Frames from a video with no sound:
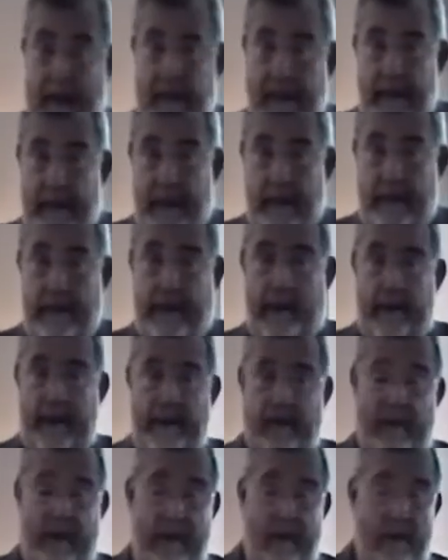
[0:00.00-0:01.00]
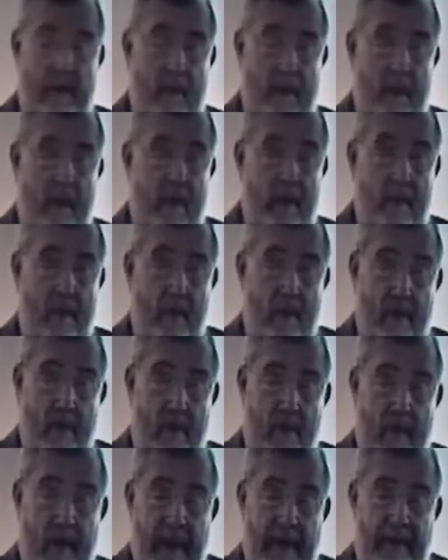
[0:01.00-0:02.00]
and the committee's gone, whoa,
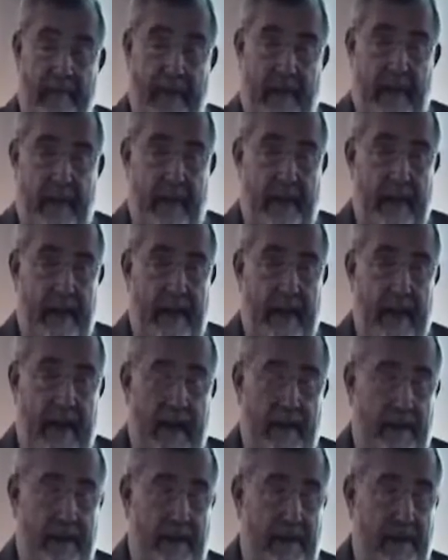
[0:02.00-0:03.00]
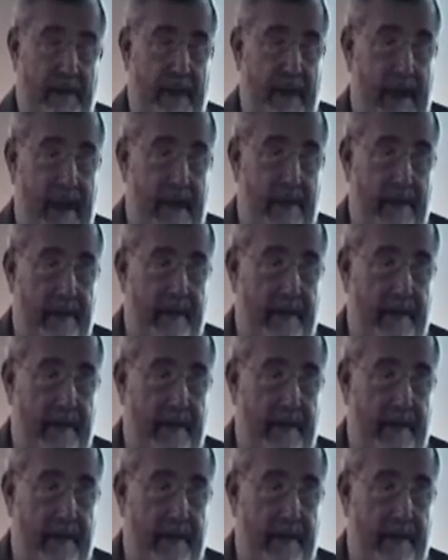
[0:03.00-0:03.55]
we have nothing to counter this kind of